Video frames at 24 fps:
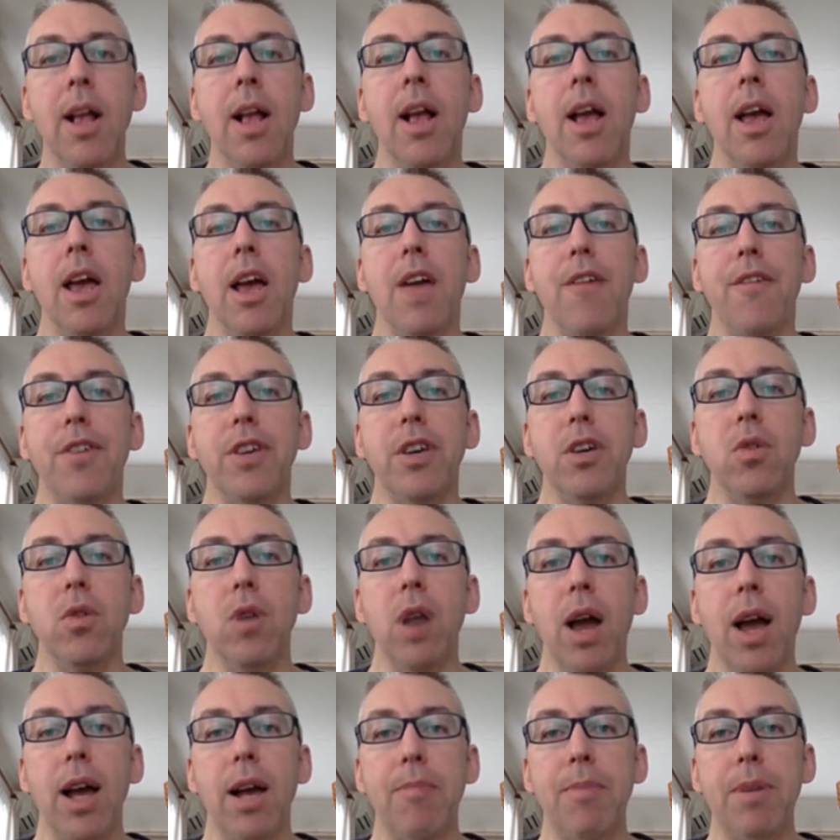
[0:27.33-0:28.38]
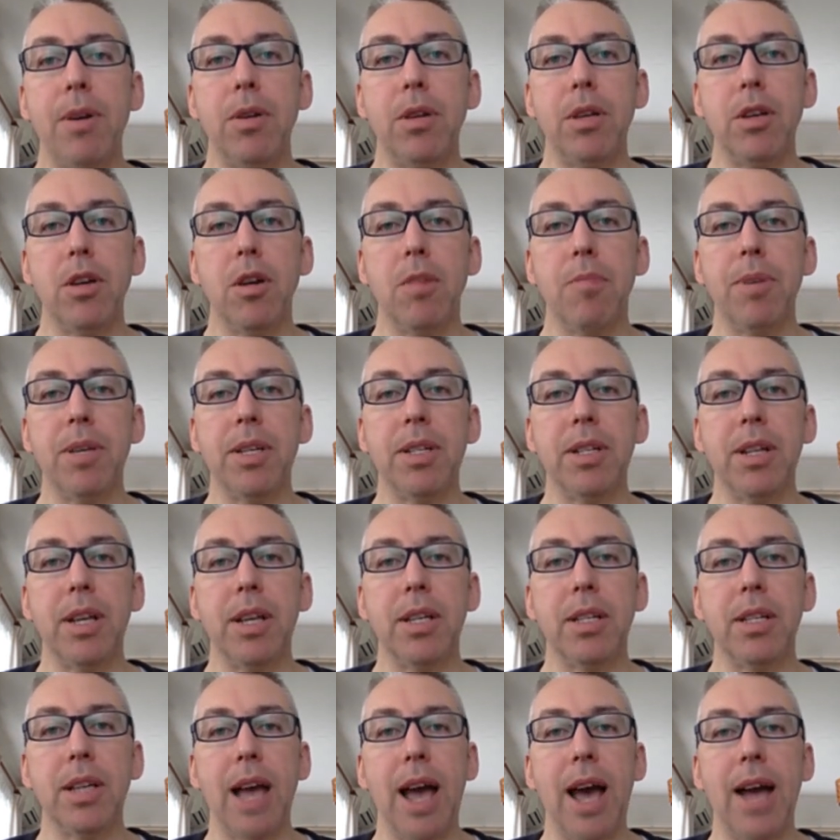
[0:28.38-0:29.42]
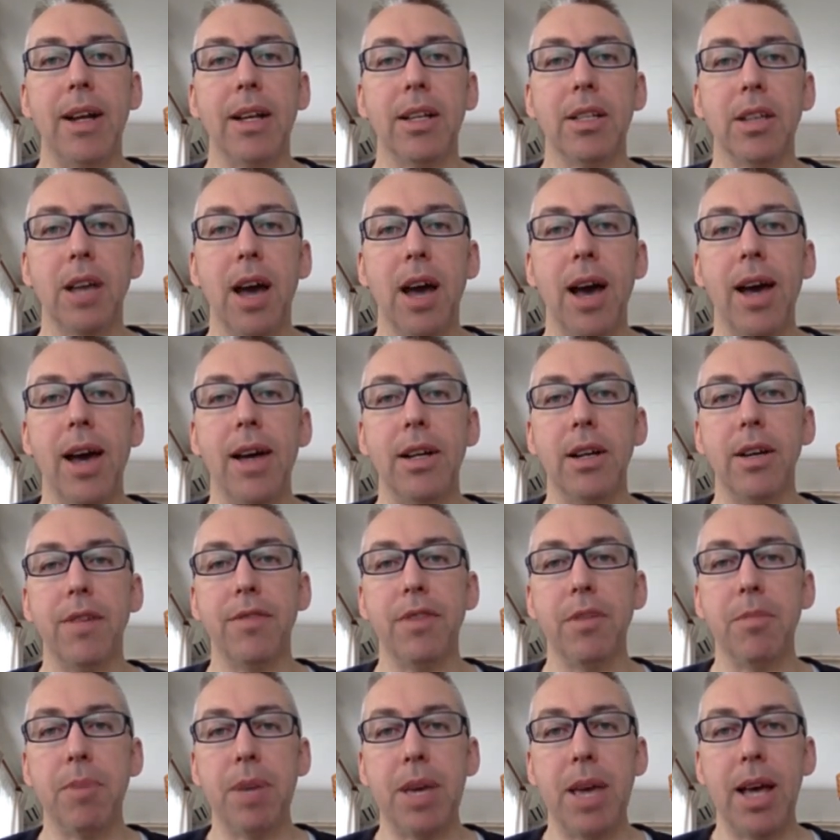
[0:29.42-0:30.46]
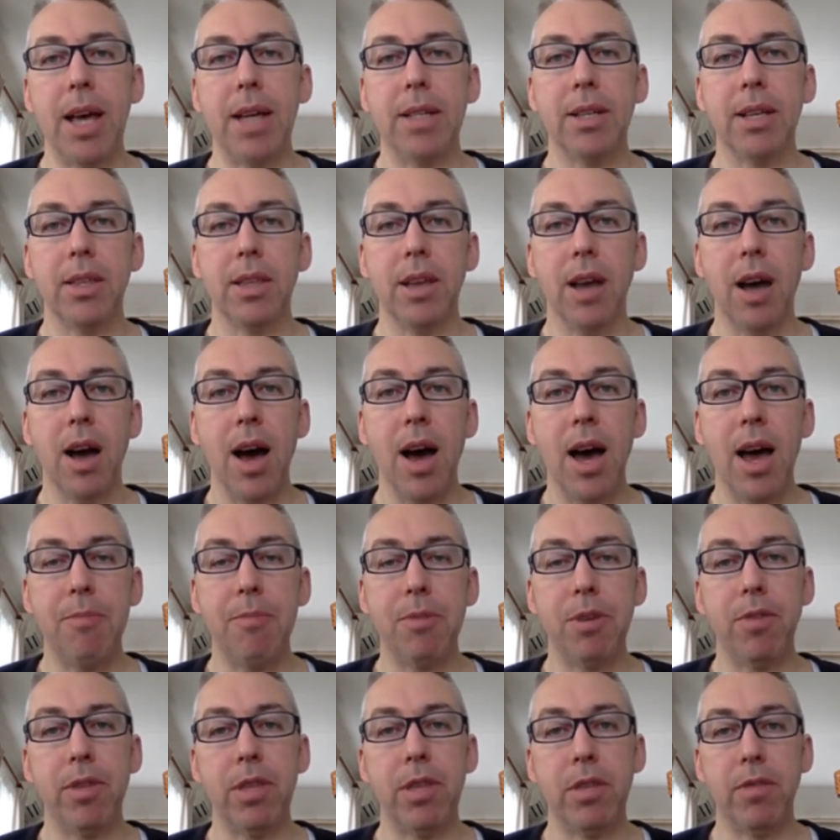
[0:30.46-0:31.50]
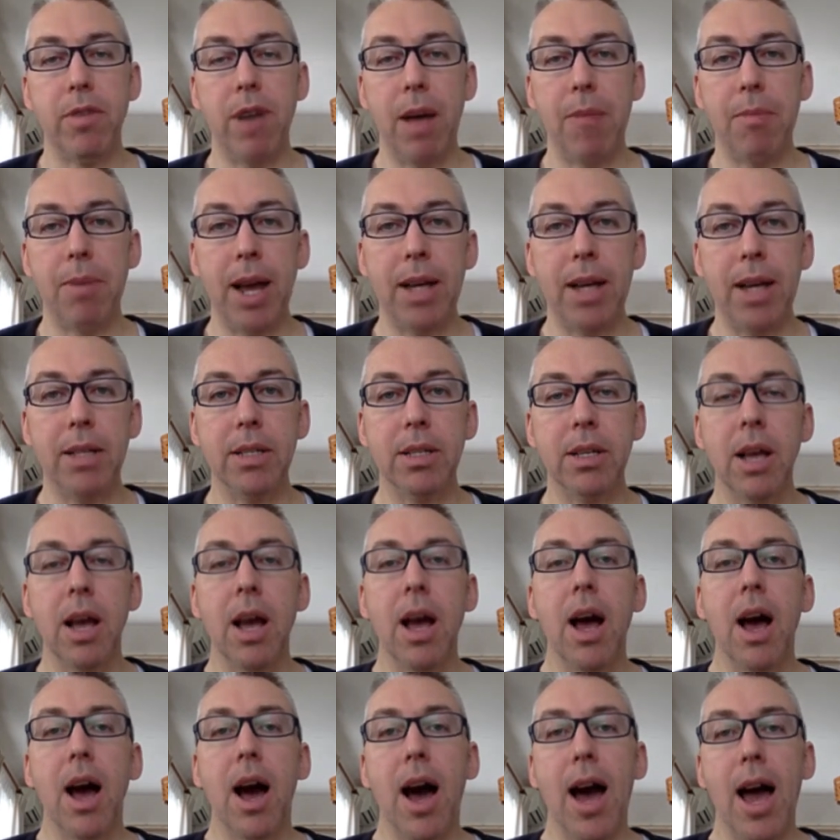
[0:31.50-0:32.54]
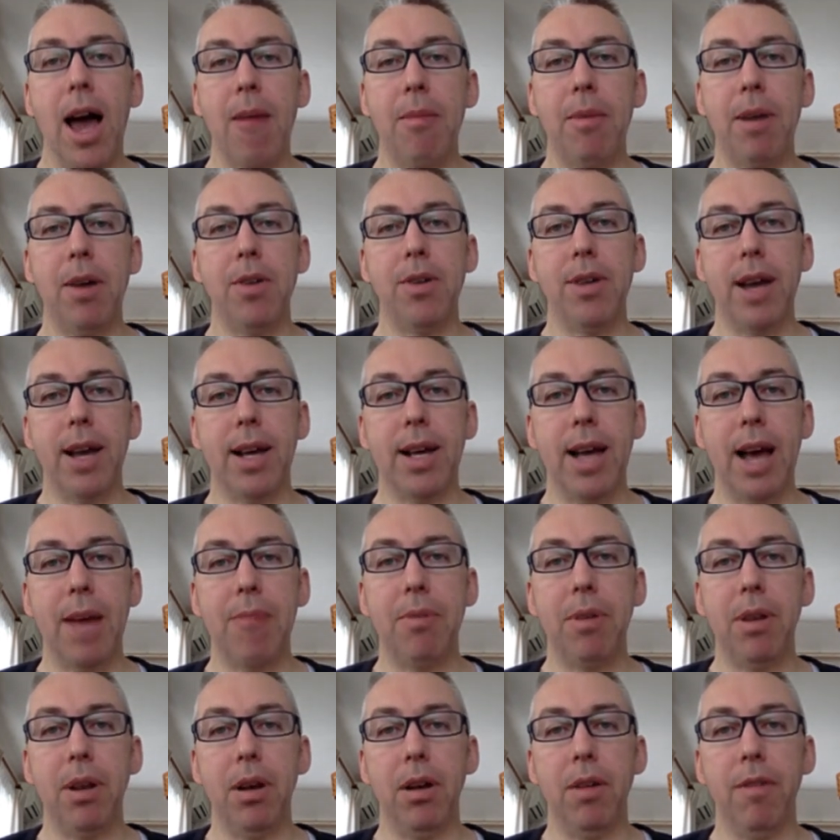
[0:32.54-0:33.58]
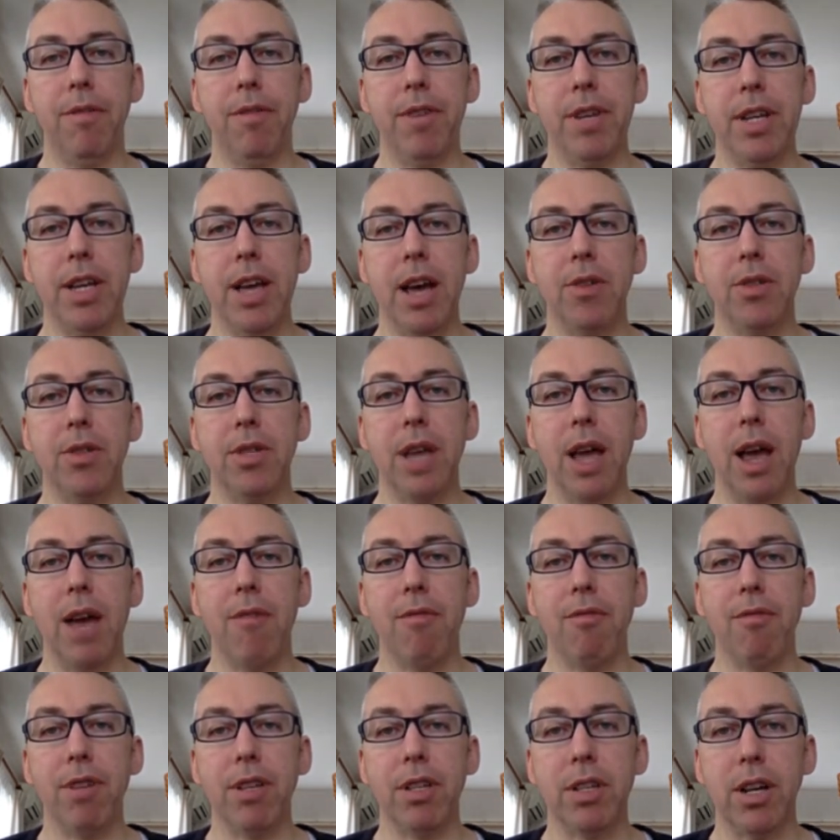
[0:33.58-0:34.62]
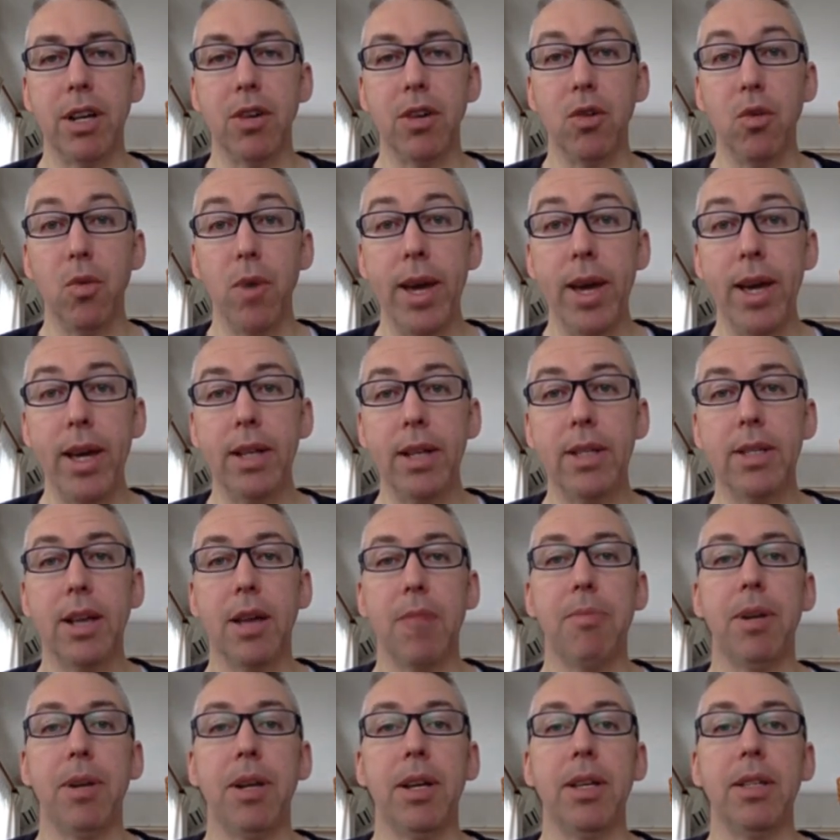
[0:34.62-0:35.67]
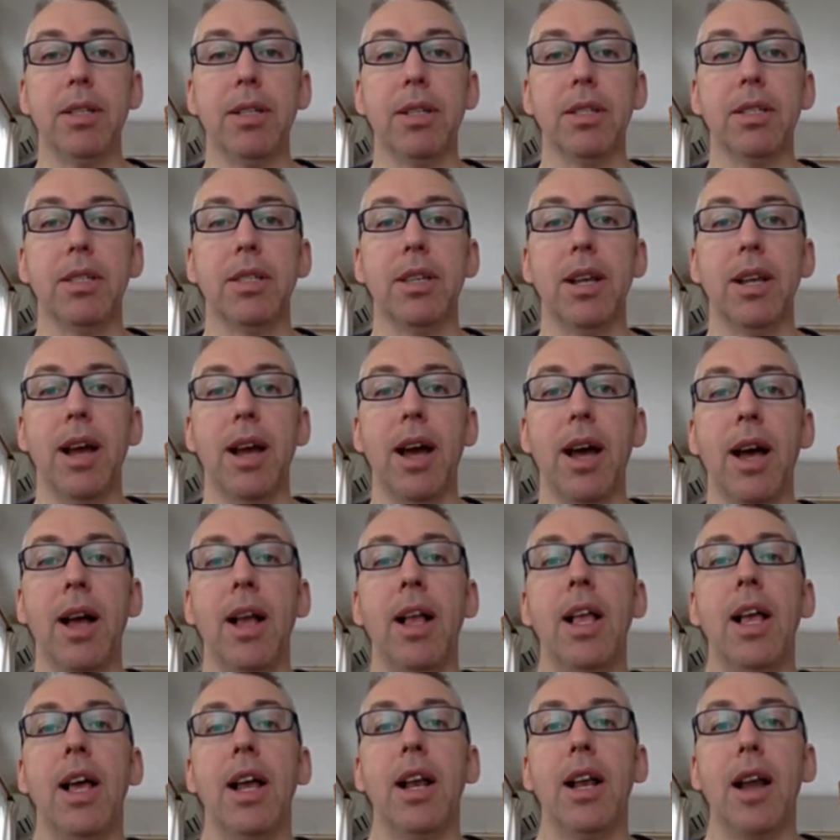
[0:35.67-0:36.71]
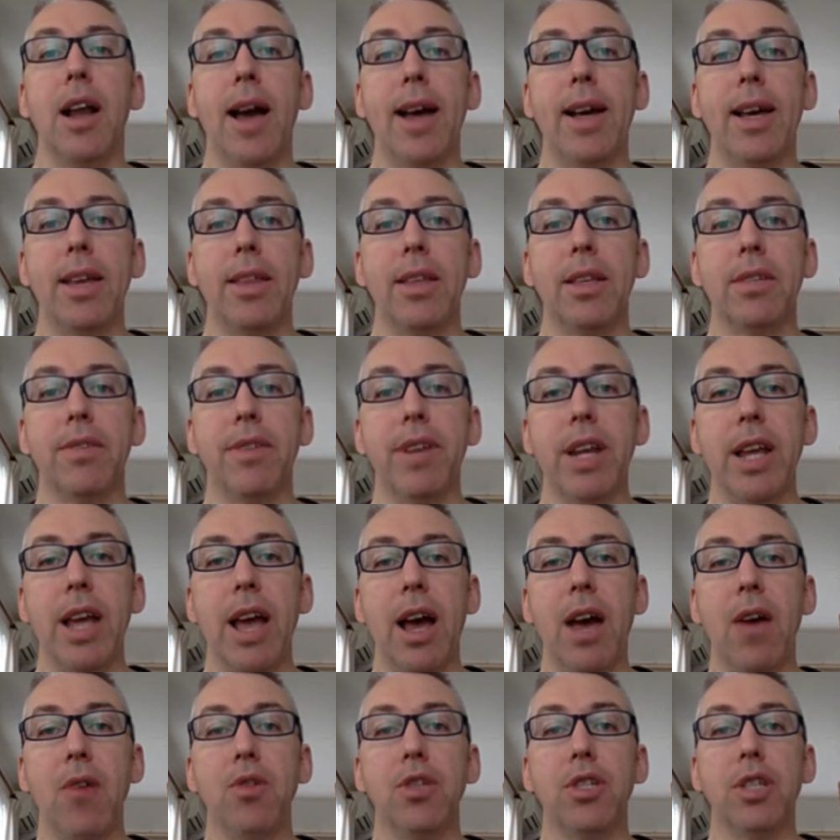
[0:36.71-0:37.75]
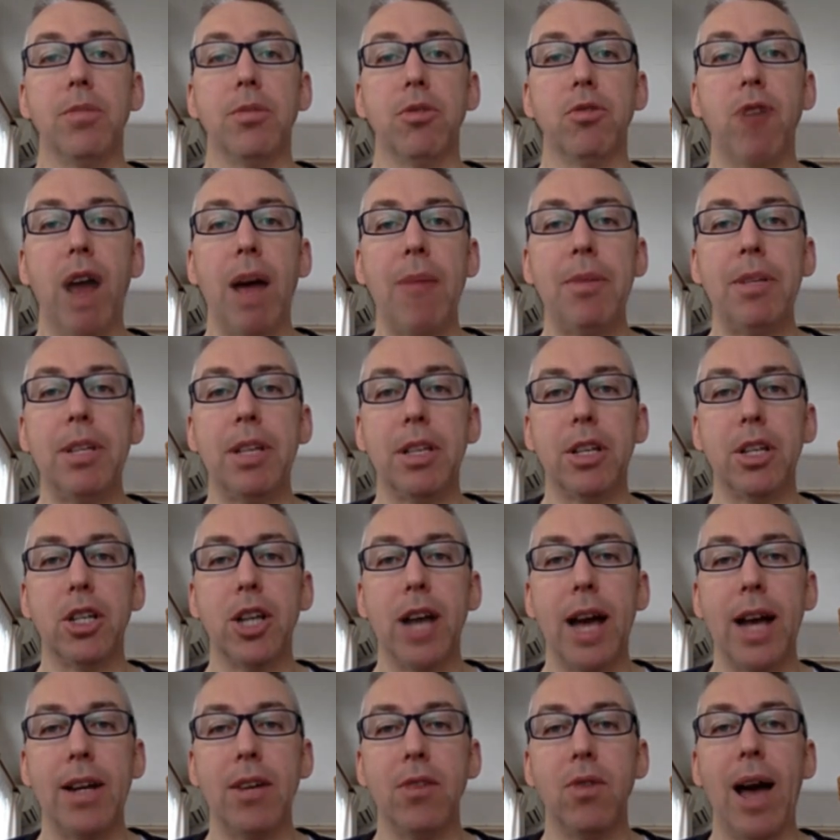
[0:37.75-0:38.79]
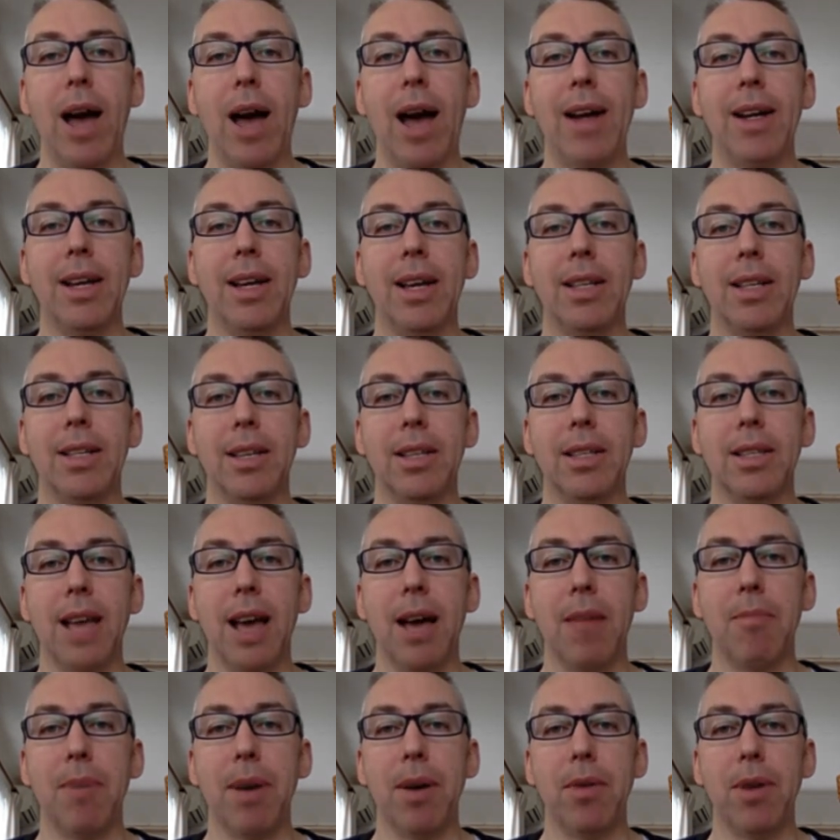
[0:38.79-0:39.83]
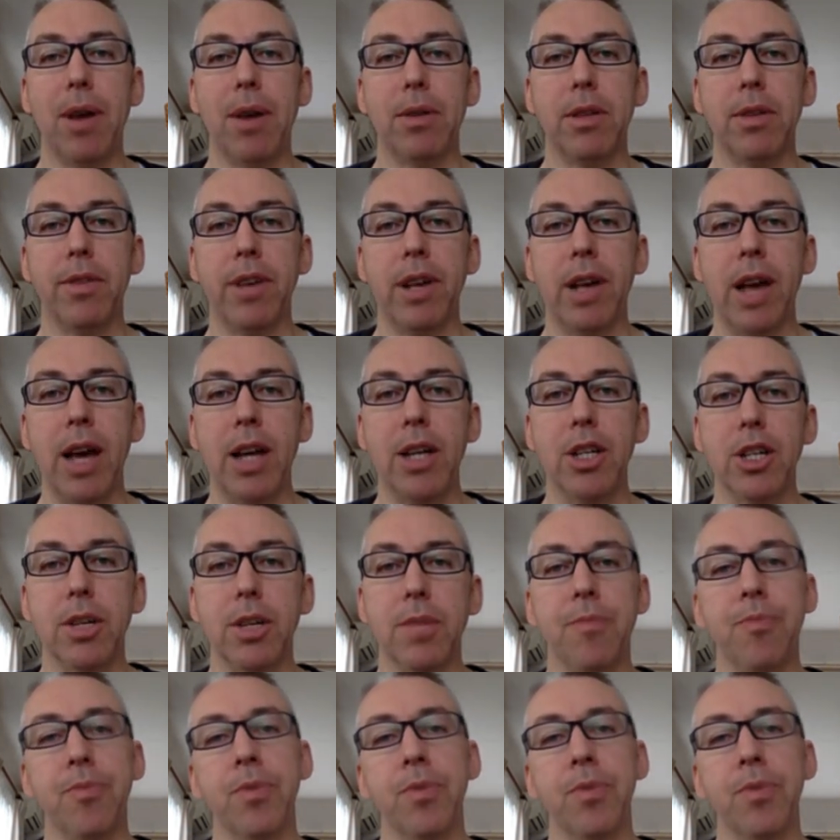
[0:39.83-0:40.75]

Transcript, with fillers: if you like building your business and are tired of the BS and the hype, you're in the right place. I upload a couple of videos every single week, so please consider liking this video, subscribing to the channel, and hitting that bell notification.